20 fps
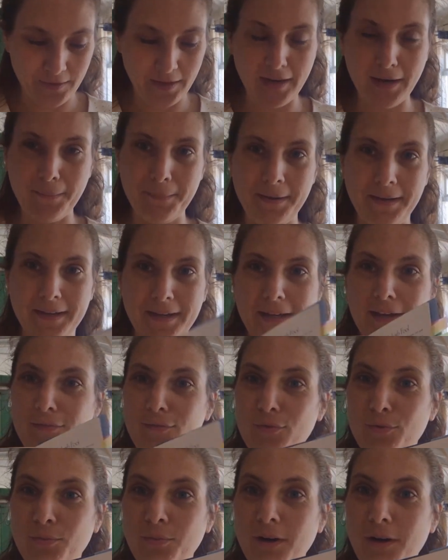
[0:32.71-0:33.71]
and I'm making
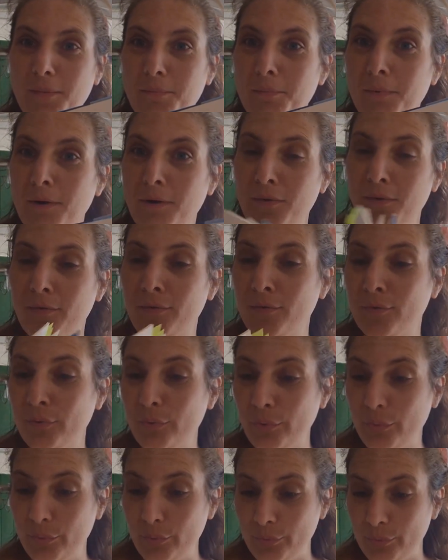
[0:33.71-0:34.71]
rhubarb
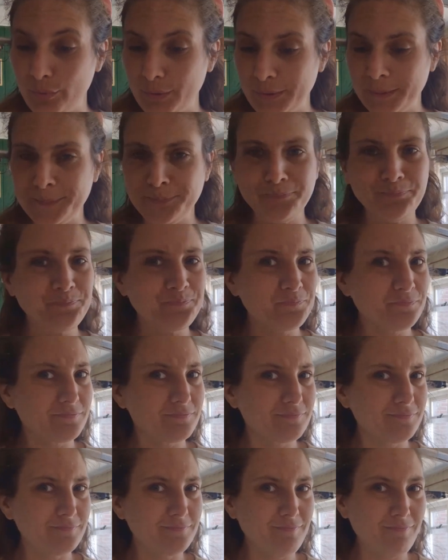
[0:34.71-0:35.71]
fool.
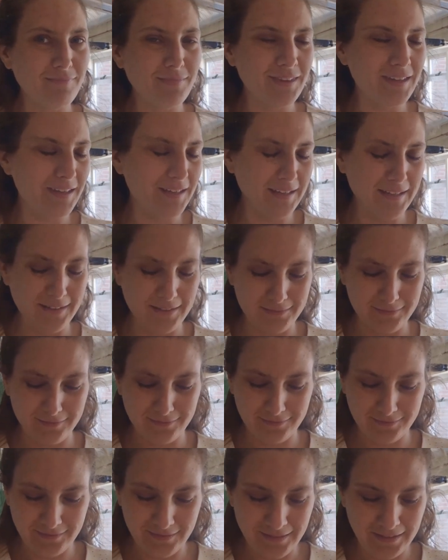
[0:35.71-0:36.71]

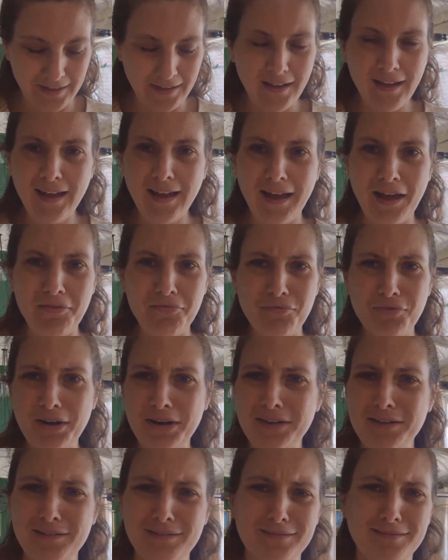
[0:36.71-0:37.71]
I
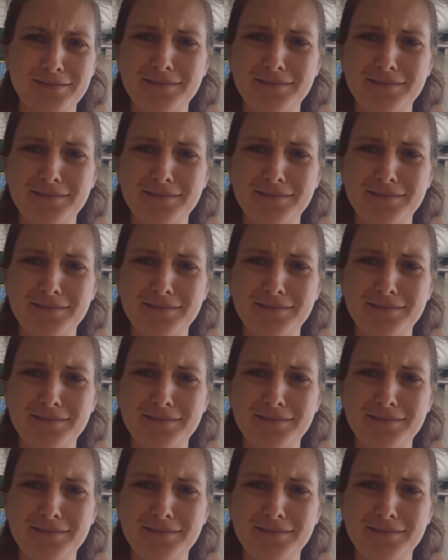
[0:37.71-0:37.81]
read